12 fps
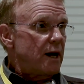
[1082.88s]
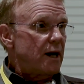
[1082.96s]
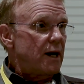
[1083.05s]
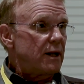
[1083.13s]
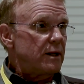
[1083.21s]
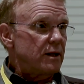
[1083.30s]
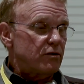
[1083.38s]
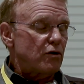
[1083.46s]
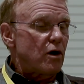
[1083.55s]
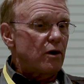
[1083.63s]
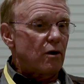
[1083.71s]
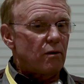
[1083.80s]
And it's
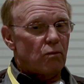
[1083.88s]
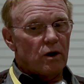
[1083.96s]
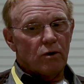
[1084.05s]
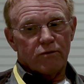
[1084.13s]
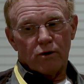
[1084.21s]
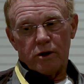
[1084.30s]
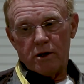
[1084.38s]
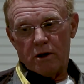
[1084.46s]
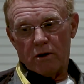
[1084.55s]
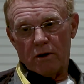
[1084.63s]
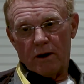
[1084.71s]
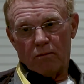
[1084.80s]
gone on well over a
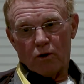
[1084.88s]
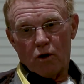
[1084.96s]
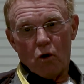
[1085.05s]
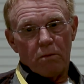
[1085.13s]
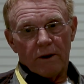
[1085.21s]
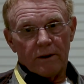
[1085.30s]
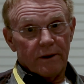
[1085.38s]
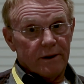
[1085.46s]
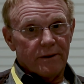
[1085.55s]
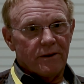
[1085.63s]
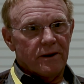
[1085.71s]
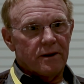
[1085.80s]
year, and we're hoping
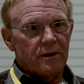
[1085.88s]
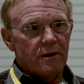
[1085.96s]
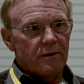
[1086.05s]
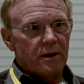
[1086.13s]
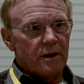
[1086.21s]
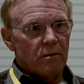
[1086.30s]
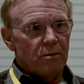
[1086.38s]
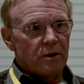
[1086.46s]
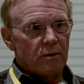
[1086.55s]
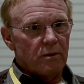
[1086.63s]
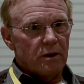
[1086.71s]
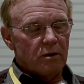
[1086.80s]
that it'll
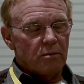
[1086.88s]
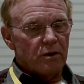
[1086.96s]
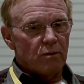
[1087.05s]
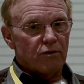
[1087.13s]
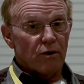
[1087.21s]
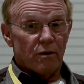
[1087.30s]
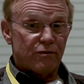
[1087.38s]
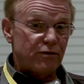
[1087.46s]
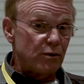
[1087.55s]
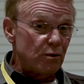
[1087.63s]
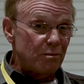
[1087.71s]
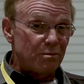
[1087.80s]
be resolved
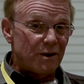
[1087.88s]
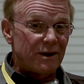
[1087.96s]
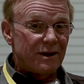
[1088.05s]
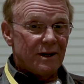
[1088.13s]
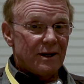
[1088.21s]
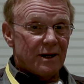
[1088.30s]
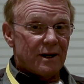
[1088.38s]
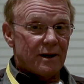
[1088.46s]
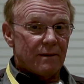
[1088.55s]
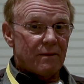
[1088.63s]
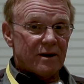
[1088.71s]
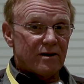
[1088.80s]
soon. But
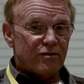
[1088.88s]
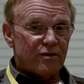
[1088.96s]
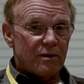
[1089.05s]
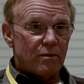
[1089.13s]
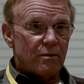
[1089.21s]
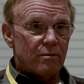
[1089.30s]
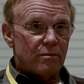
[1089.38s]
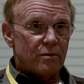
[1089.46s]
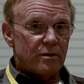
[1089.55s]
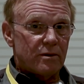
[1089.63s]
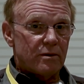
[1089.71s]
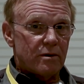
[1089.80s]
like I said, we're
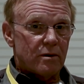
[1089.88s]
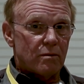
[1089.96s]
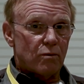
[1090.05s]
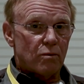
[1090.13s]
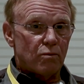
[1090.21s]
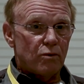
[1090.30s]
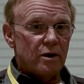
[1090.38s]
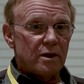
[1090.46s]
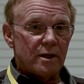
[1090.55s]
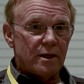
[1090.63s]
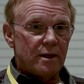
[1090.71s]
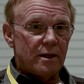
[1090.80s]

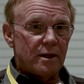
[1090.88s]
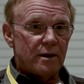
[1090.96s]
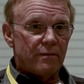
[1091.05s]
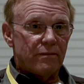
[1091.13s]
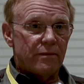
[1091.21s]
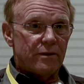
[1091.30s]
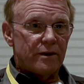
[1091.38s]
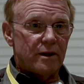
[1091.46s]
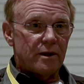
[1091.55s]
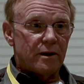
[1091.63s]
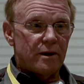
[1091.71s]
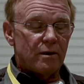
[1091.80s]
really,
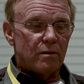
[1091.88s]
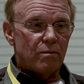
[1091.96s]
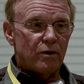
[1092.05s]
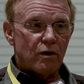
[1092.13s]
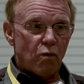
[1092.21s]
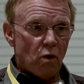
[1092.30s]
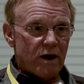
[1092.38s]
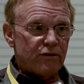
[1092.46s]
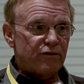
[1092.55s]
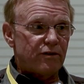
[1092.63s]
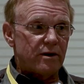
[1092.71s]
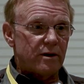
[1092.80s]
the
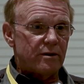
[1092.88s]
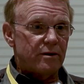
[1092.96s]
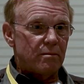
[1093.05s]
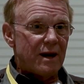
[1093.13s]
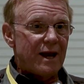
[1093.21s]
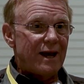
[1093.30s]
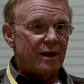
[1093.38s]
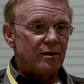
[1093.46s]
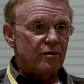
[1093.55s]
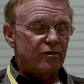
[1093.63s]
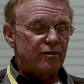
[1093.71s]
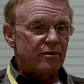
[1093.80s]
requests and the
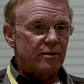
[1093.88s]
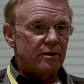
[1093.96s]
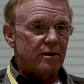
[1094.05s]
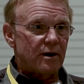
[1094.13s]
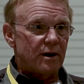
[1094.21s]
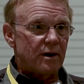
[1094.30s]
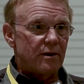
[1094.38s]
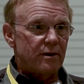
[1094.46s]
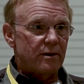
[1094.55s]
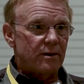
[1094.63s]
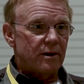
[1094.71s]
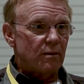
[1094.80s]
demands
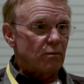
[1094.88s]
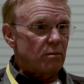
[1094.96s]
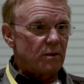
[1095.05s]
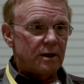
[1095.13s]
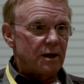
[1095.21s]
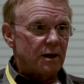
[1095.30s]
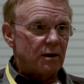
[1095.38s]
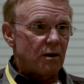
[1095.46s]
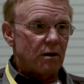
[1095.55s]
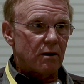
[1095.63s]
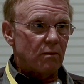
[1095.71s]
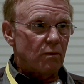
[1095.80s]
that we're making
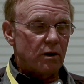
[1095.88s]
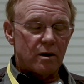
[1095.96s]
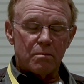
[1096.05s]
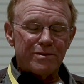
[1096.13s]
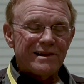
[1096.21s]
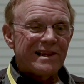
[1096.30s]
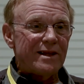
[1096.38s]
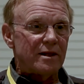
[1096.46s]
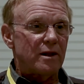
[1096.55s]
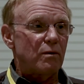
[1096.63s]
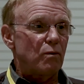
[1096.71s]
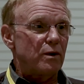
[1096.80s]
are
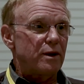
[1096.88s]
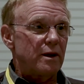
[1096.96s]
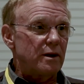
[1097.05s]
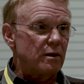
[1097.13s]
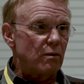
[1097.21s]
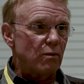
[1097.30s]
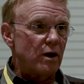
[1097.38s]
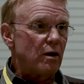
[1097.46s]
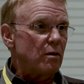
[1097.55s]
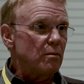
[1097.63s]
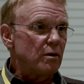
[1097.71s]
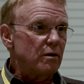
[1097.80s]
completely within the
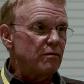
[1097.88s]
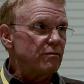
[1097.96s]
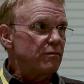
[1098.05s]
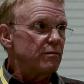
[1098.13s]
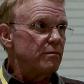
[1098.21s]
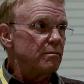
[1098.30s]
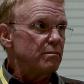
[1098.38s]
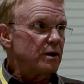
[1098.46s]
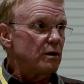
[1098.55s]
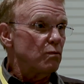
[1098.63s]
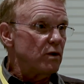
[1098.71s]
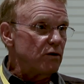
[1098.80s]
realm of mm-hmm.
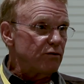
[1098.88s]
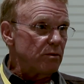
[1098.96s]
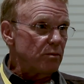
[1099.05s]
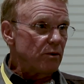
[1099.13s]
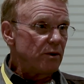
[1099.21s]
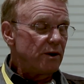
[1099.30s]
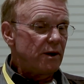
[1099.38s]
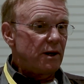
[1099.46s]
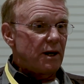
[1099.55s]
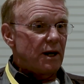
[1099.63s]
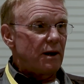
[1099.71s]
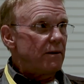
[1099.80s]
being reasonable.
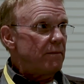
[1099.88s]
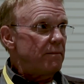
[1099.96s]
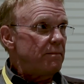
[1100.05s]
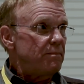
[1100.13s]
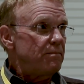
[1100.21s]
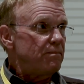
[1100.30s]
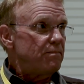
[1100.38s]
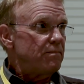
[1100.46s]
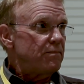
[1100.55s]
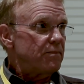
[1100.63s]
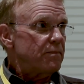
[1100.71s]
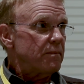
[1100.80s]
And we need to get it
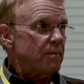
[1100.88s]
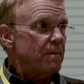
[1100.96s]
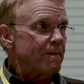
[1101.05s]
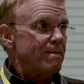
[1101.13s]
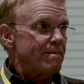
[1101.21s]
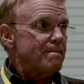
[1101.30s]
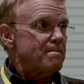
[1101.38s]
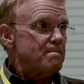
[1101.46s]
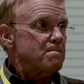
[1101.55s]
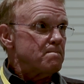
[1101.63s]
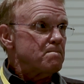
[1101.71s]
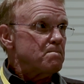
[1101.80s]
sorted out, because we
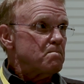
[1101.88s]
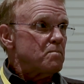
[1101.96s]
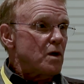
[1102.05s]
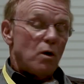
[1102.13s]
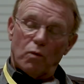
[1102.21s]
need a Halo 6.